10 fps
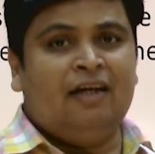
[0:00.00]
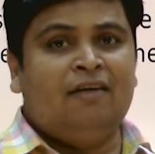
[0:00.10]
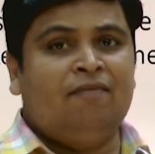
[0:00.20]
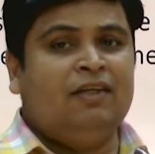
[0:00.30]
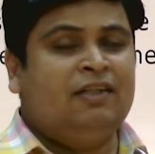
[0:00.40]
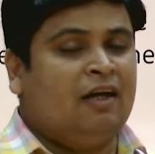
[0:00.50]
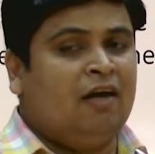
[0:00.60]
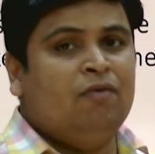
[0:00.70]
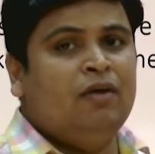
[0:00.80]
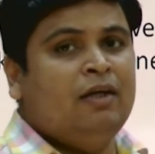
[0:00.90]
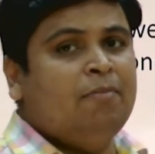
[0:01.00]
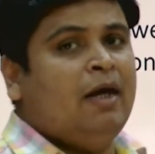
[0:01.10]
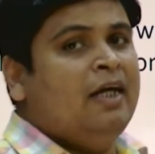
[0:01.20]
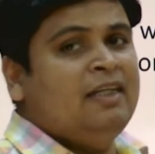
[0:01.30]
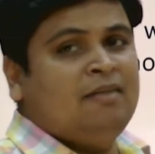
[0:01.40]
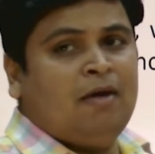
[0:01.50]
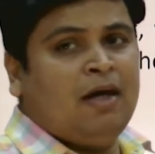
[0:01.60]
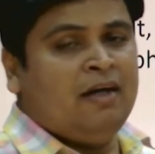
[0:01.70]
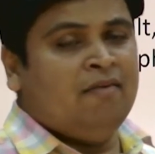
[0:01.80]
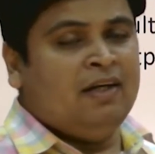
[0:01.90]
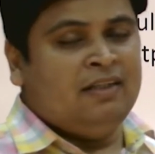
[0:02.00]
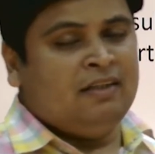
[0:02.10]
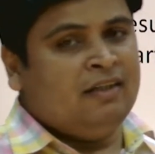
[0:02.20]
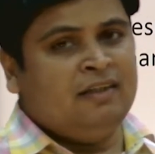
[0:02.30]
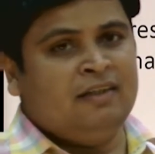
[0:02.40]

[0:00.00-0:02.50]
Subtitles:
we surrounding by smart devices,